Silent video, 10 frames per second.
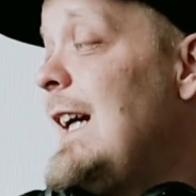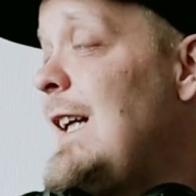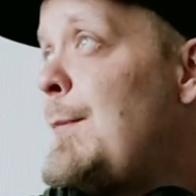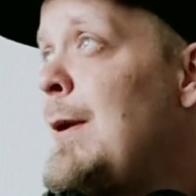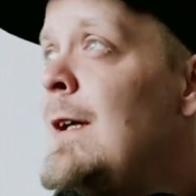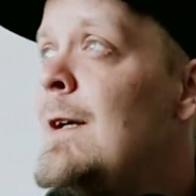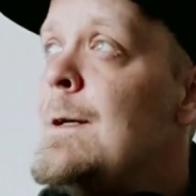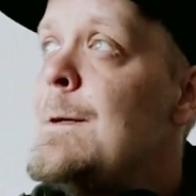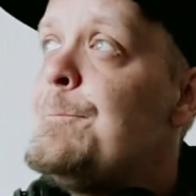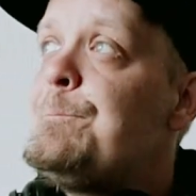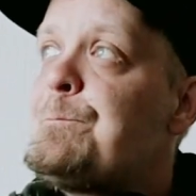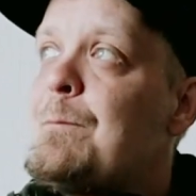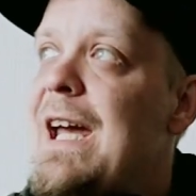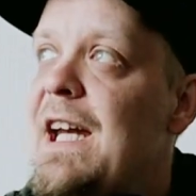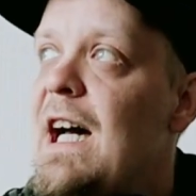lineup,
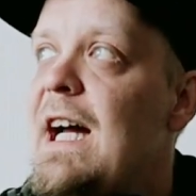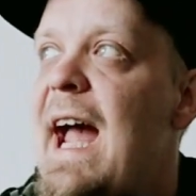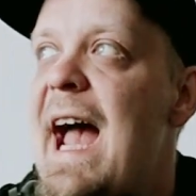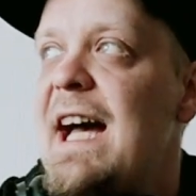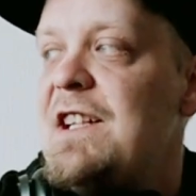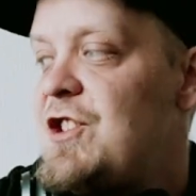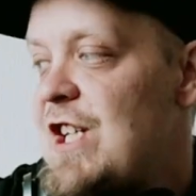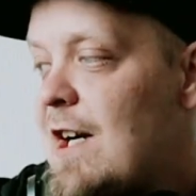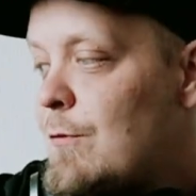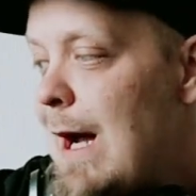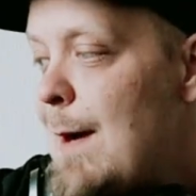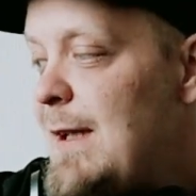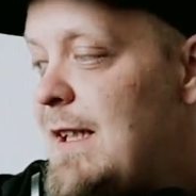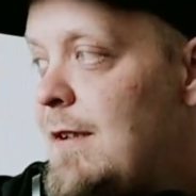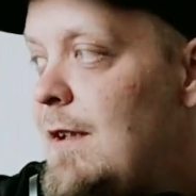and I had
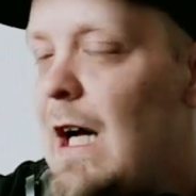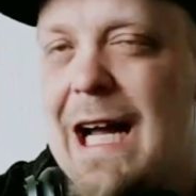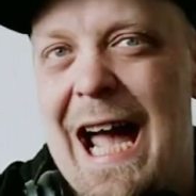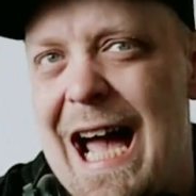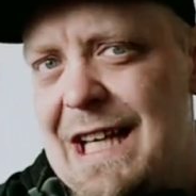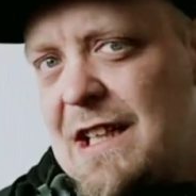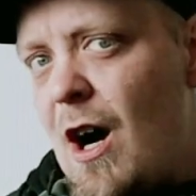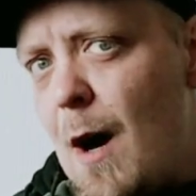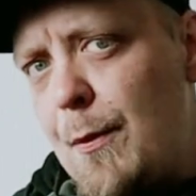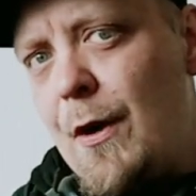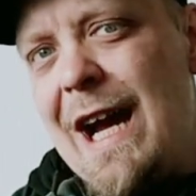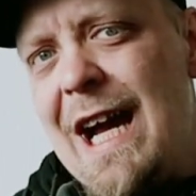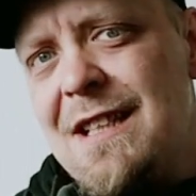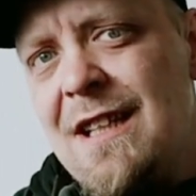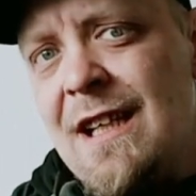Jackrabbit, I had
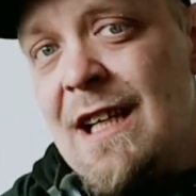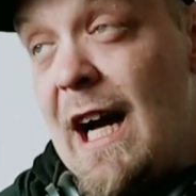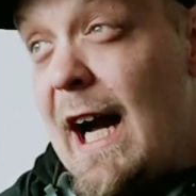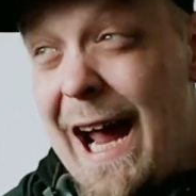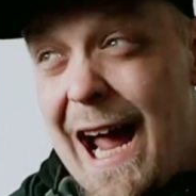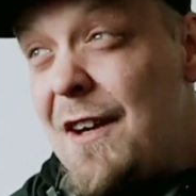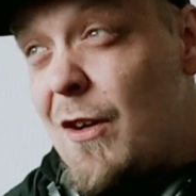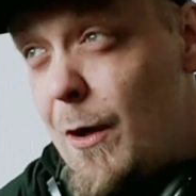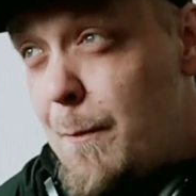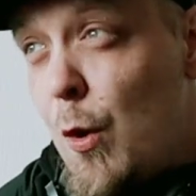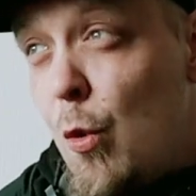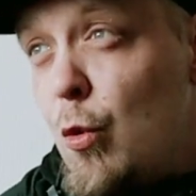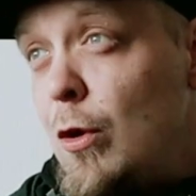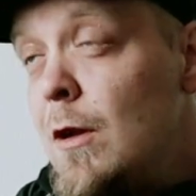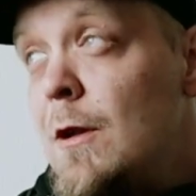Copperhead, I had
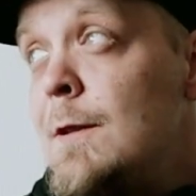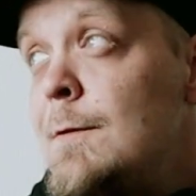Harpoon,